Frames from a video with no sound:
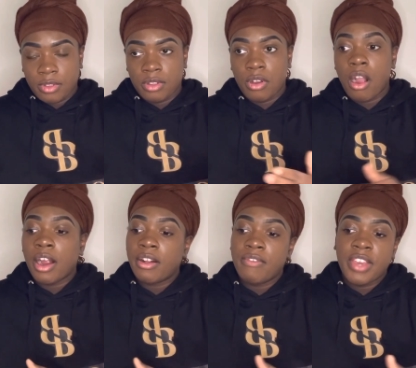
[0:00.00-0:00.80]

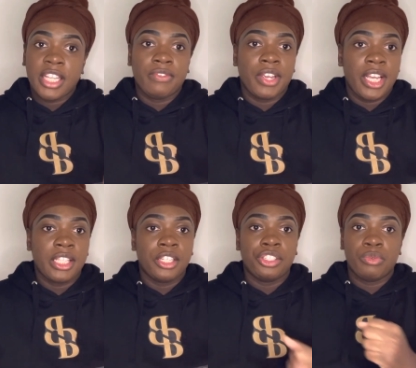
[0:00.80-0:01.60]
cargo vans, for
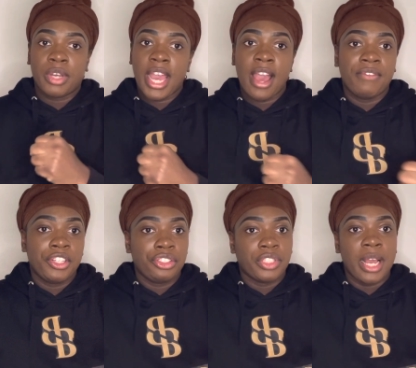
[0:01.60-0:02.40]
instance, you want to have the
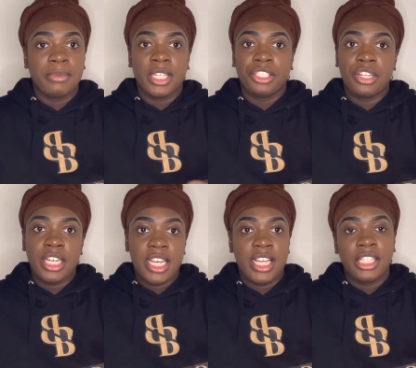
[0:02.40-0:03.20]
straps that you
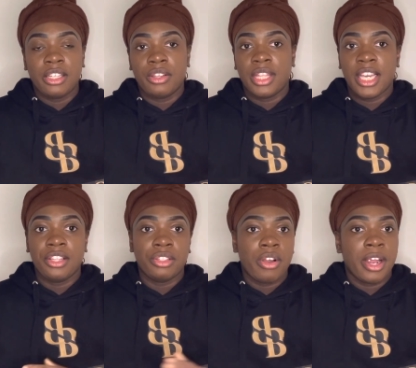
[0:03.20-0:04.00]
need so
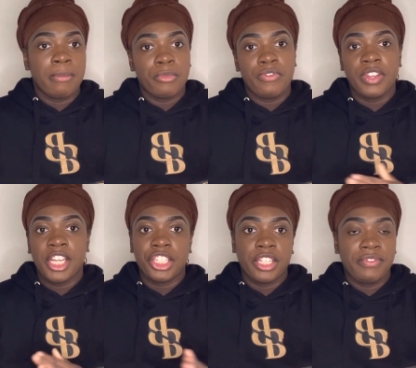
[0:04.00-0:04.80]
things aren't moving and
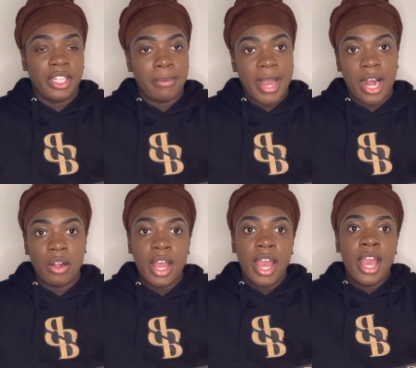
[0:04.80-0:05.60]
shifting about.
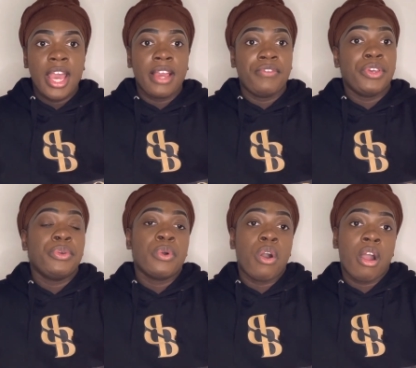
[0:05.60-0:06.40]
If
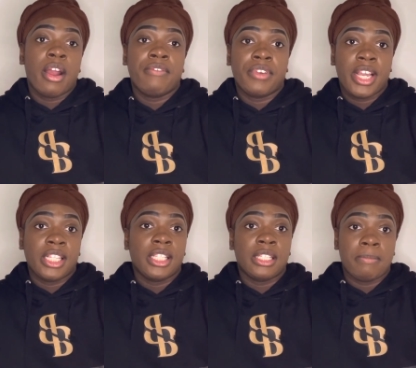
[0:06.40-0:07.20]
you are, for
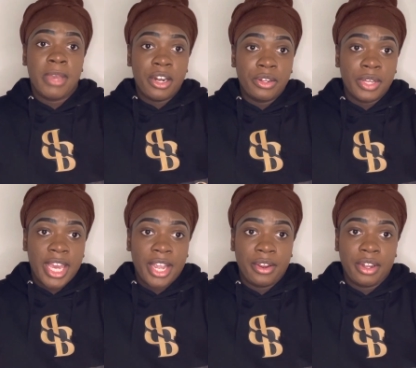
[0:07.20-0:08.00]
instance, a medical
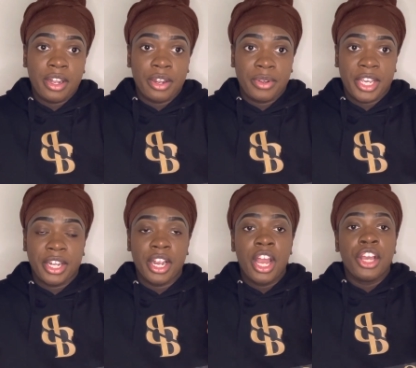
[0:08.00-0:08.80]
care
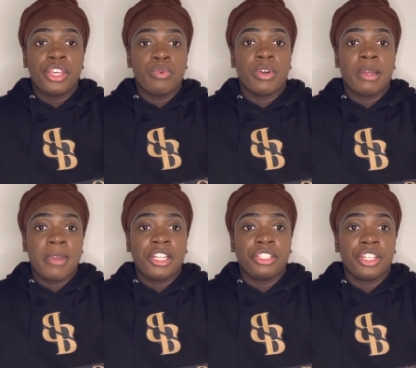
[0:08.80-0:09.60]
courier, you want to
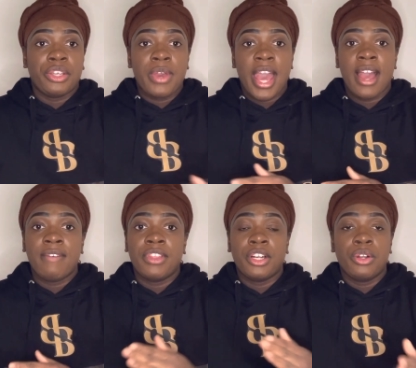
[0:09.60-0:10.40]
make sure you have
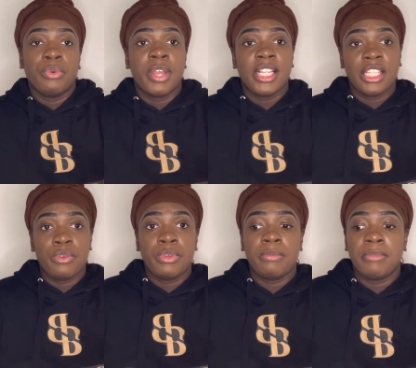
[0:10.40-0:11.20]
the correct
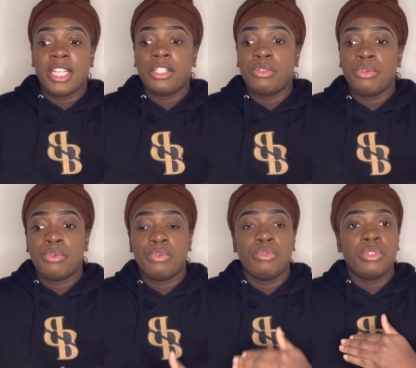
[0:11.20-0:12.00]
equipment
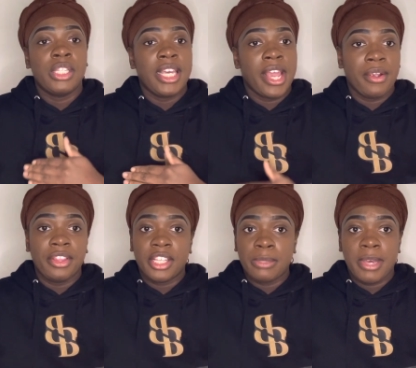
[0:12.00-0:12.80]
to carry
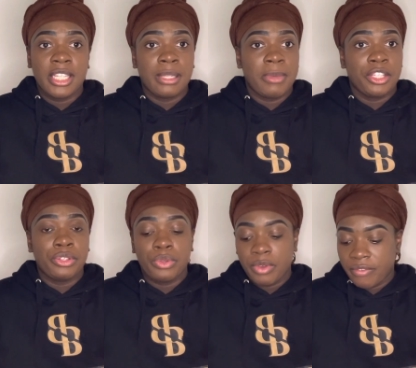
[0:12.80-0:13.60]
the specimen
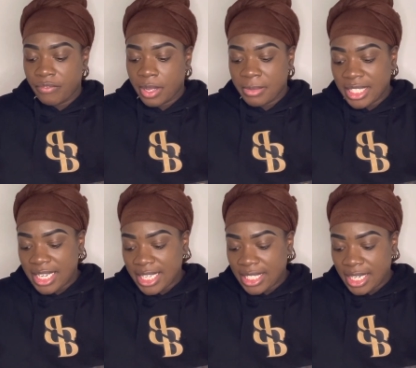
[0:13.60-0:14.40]
to and from its
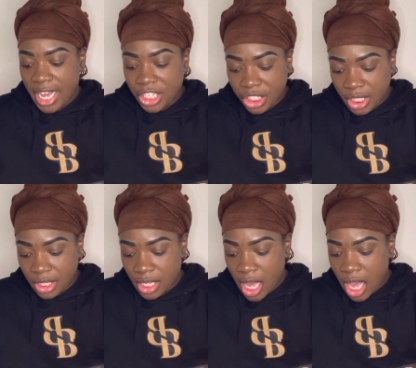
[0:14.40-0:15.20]
destinations.